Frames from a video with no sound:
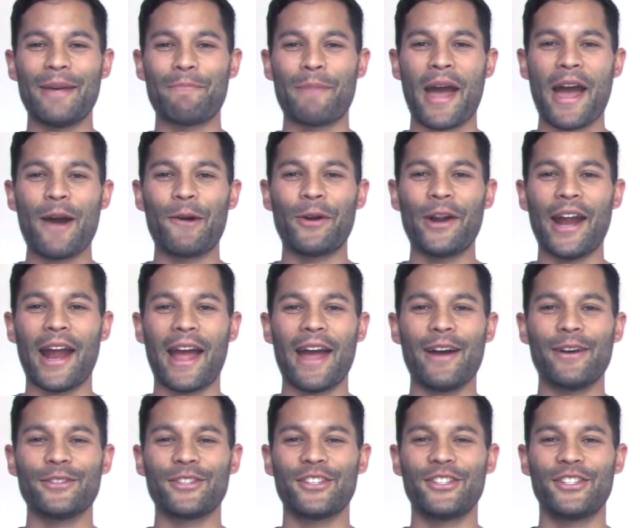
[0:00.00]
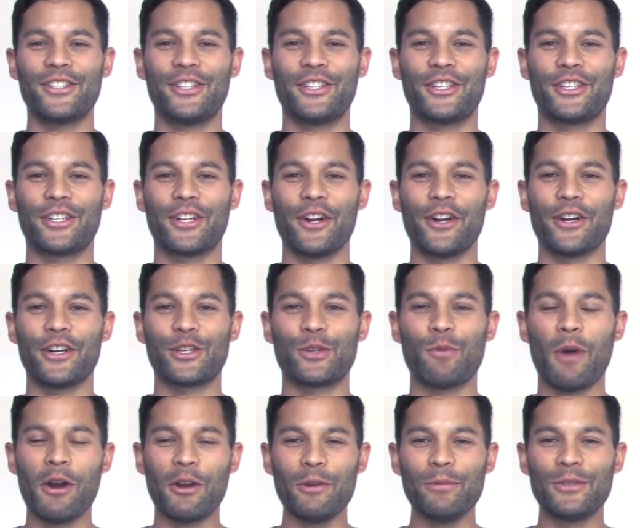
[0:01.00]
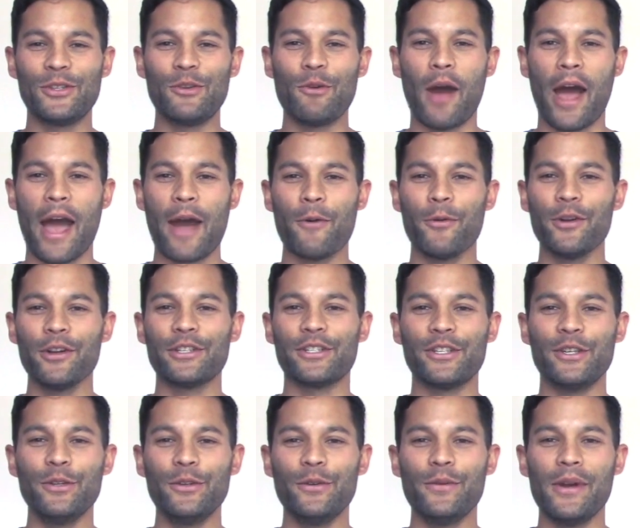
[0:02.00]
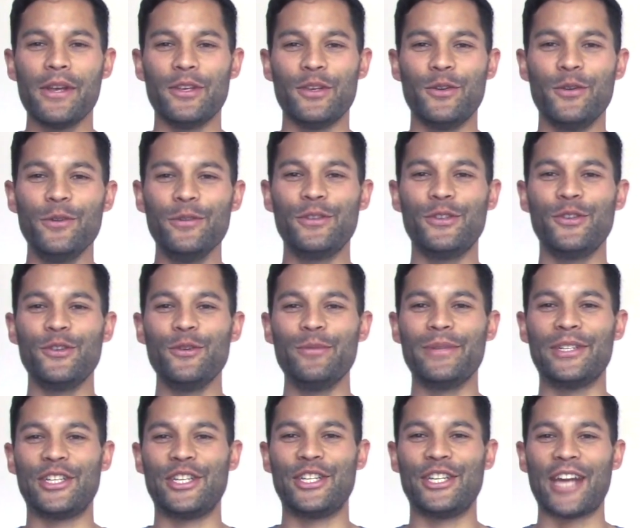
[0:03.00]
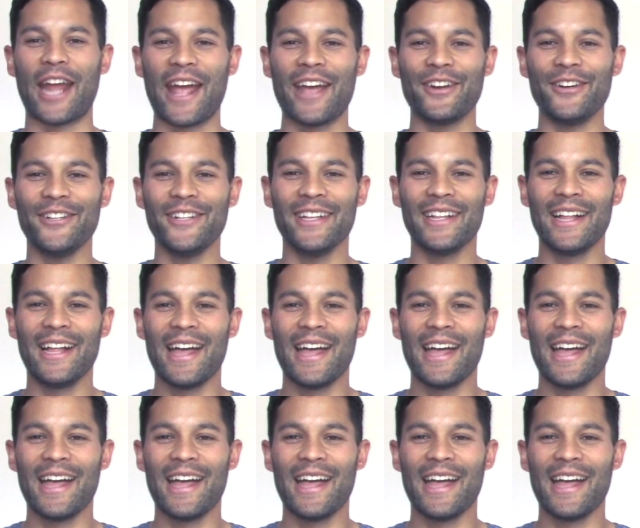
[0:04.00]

PowerHouse Church. Welcome to our new YouTube channel.